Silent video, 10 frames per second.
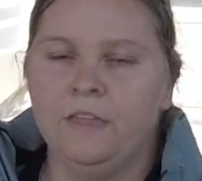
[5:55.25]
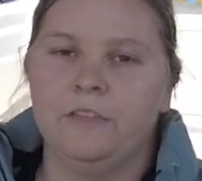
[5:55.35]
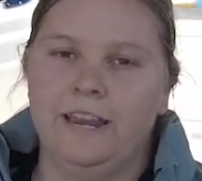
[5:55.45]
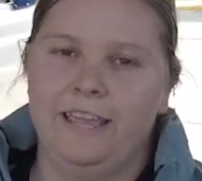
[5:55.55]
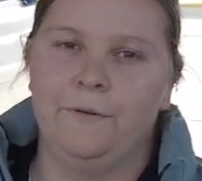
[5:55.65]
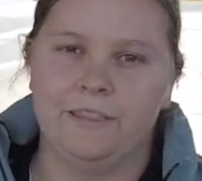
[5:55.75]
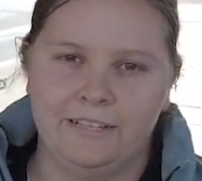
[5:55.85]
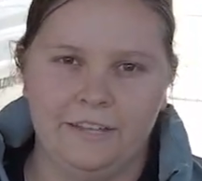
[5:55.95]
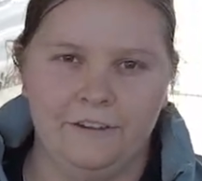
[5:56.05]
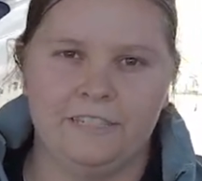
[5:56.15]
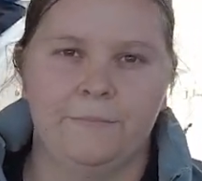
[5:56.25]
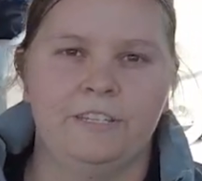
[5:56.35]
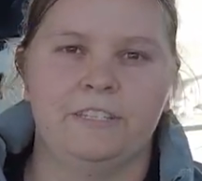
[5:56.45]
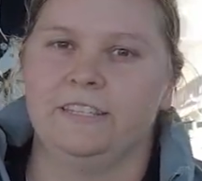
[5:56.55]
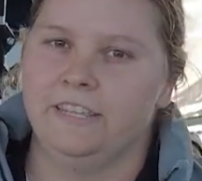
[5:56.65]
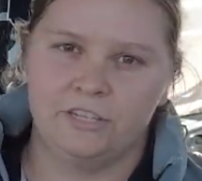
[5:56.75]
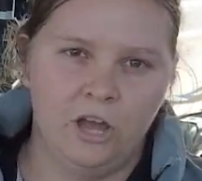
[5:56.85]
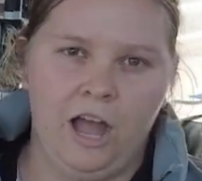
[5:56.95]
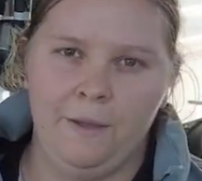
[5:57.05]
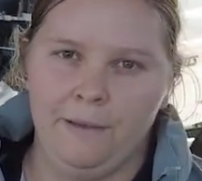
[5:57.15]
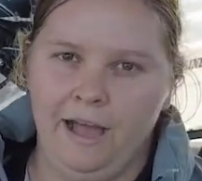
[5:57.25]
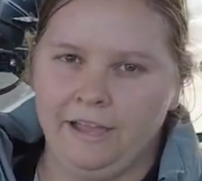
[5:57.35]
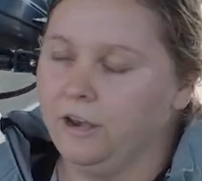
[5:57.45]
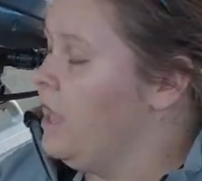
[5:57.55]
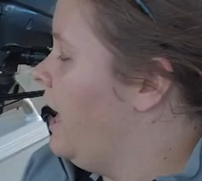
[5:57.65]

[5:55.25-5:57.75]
you're going to get one of the clearest images in the entire market.